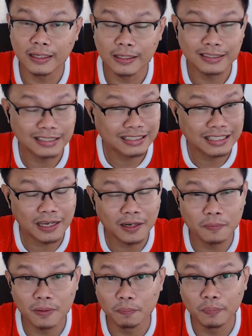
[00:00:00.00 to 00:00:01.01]
And it's
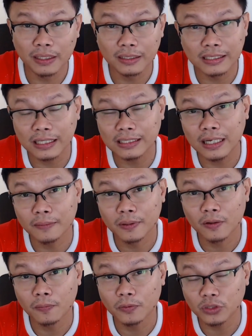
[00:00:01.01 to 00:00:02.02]
gonna be big. Sinasabi
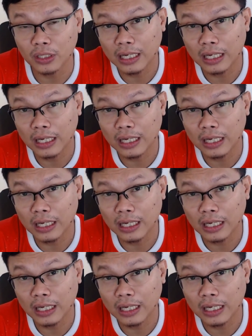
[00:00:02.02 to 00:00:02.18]
ko po sa